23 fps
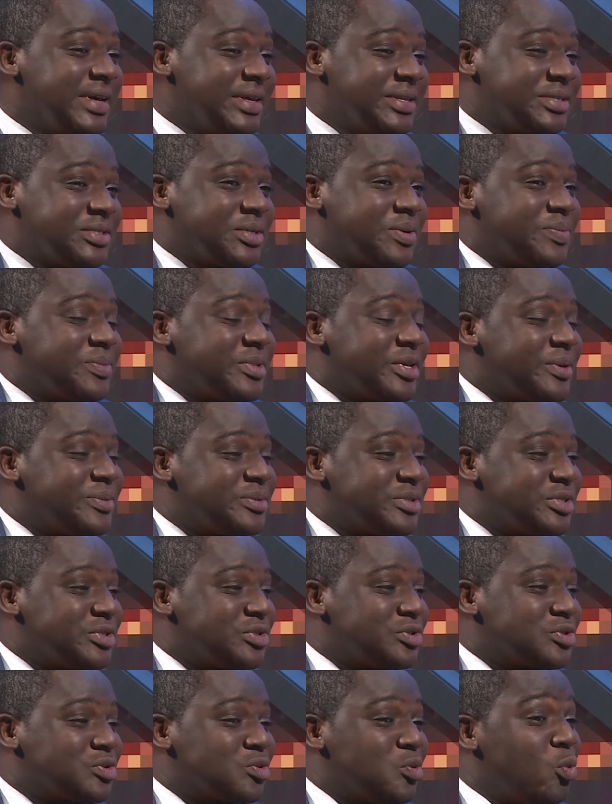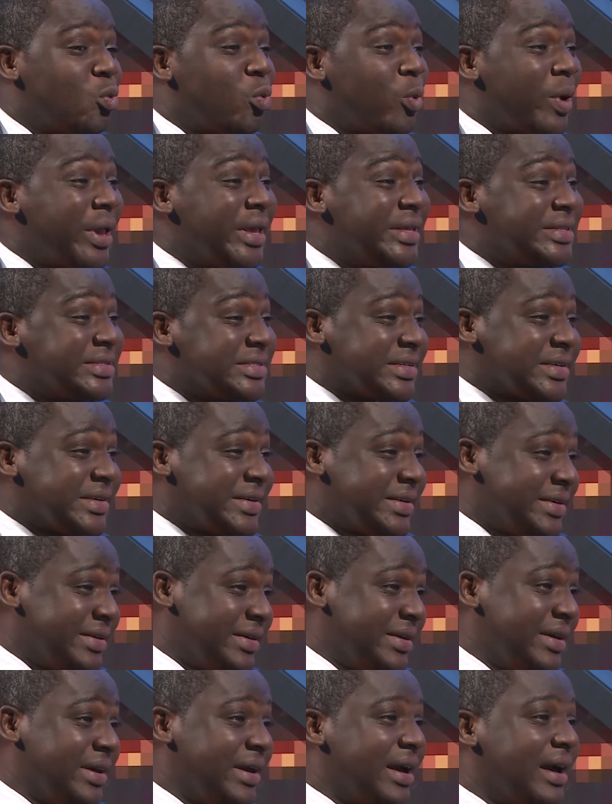Sometimes it's too weighty
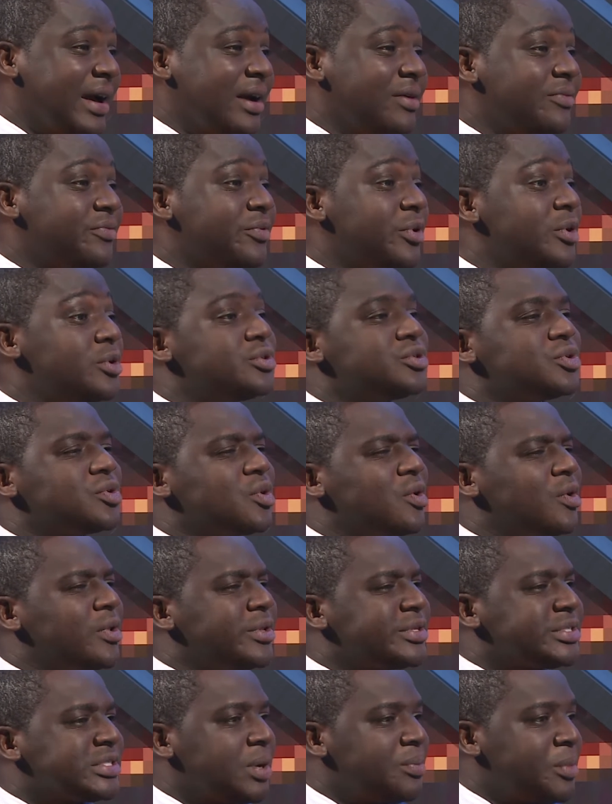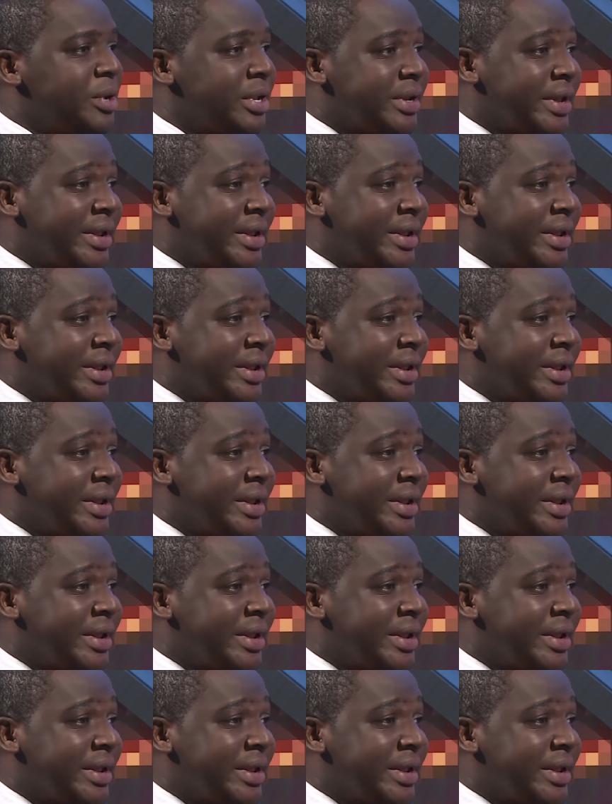for you to call someone an